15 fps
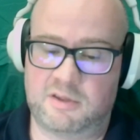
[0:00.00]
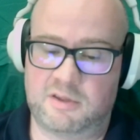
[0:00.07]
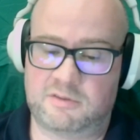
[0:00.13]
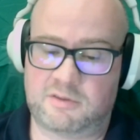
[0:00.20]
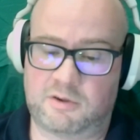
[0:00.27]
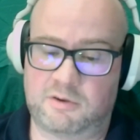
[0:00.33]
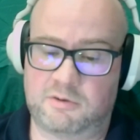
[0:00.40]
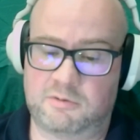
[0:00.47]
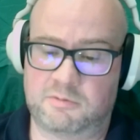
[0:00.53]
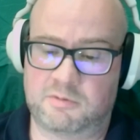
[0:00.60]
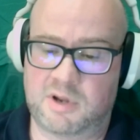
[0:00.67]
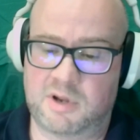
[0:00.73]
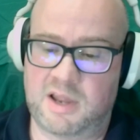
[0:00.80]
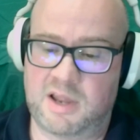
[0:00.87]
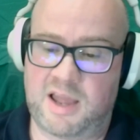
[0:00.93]
So
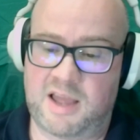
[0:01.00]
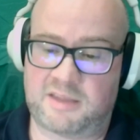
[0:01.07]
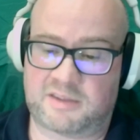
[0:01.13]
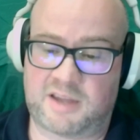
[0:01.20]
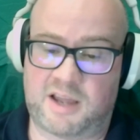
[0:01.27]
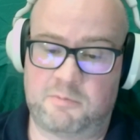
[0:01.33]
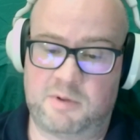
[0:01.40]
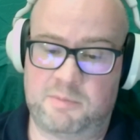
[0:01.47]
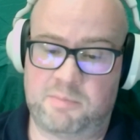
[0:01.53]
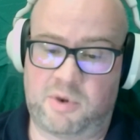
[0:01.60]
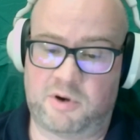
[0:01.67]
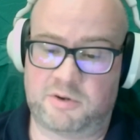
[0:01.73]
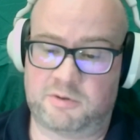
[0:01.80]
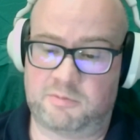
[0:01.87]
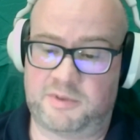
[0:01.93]
at Sky, we
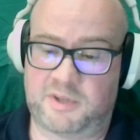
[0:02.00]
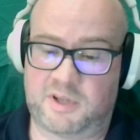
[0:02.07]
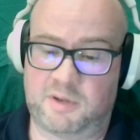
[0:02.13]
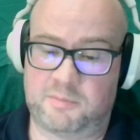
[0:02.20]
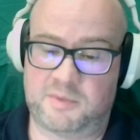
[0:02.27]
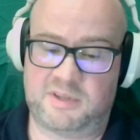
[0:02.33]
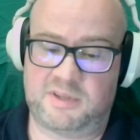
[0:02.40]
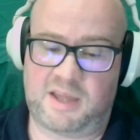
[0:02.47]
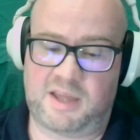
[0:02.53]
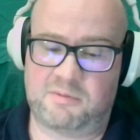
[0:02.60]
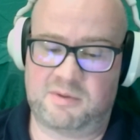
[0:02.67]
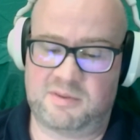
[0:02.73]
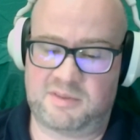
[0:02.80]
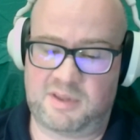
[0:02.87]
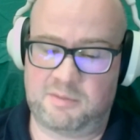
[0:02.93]
partnered with a company that
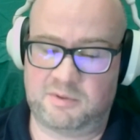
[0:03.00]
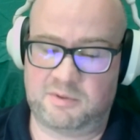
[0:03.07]
was able